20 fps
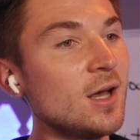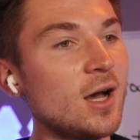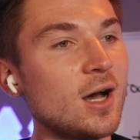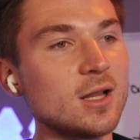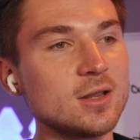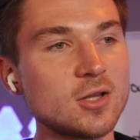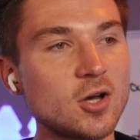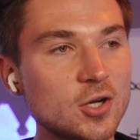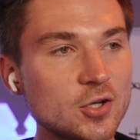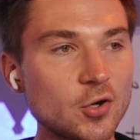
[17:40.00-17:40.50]
a
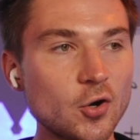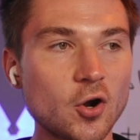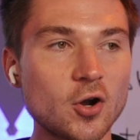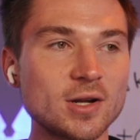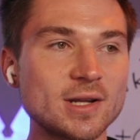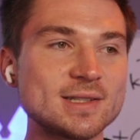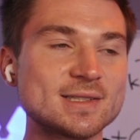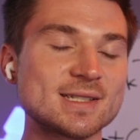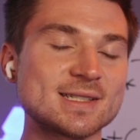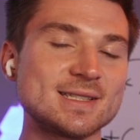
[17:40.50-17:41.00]
lot of your
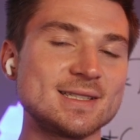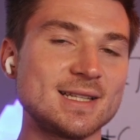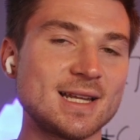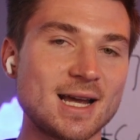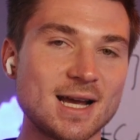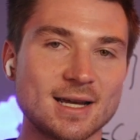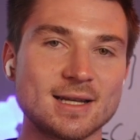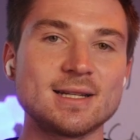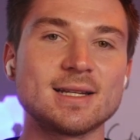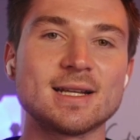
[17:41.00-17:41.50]
audience is
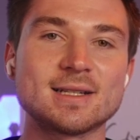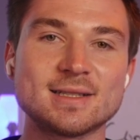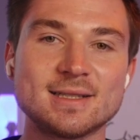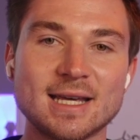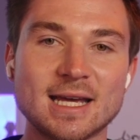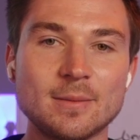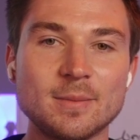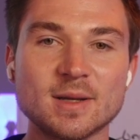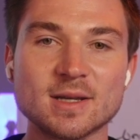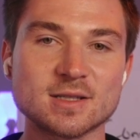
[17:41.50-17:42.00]
not going to get to the
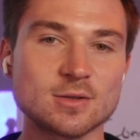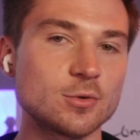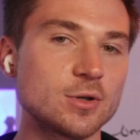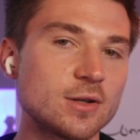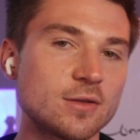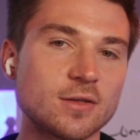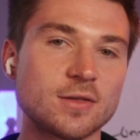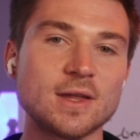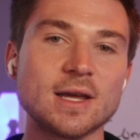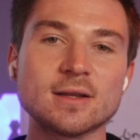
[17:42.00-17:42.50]
end because they already
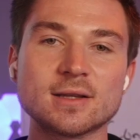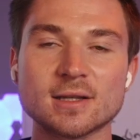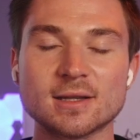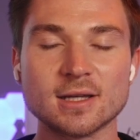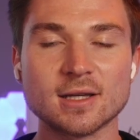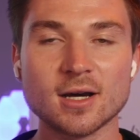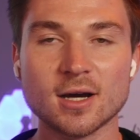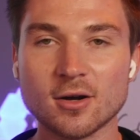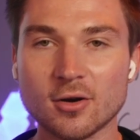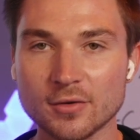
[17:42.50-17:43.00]
think that they
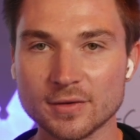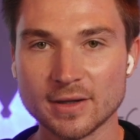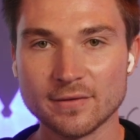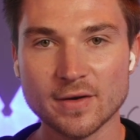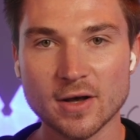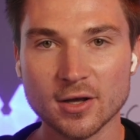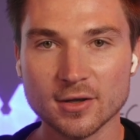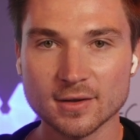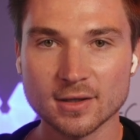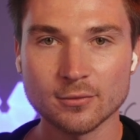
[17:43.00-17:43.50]
got all the
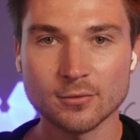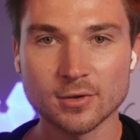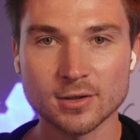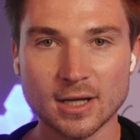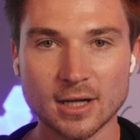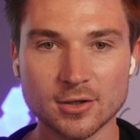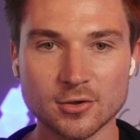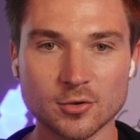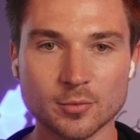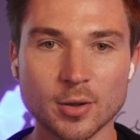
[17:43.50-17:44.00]
value they want
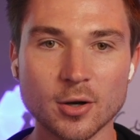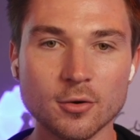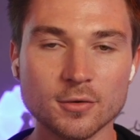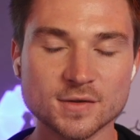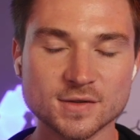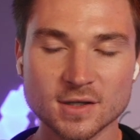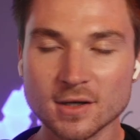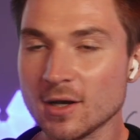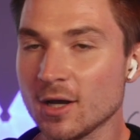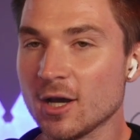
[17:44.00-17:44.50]
out of your posts.